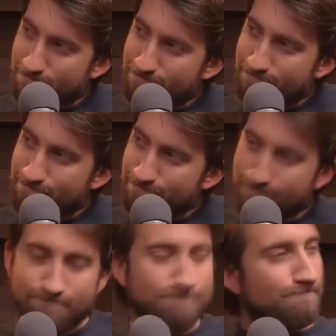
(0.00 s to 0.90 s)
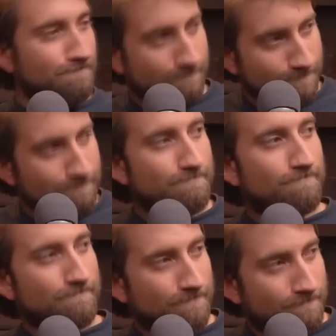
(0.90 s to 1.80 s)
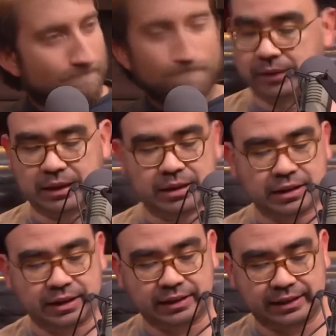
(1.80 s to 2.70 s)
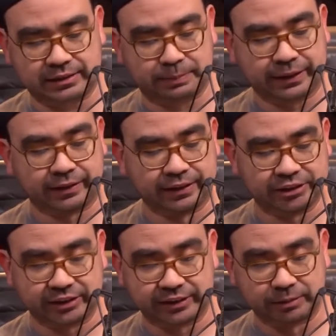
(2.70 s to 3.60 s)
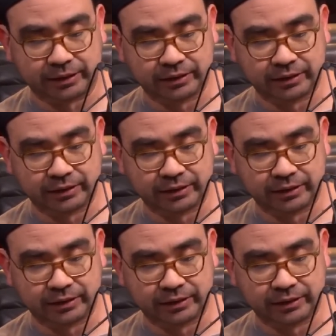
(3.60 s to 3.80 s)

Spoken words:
Yes, it was more than 20. I'll ask Bethany. She can tell me.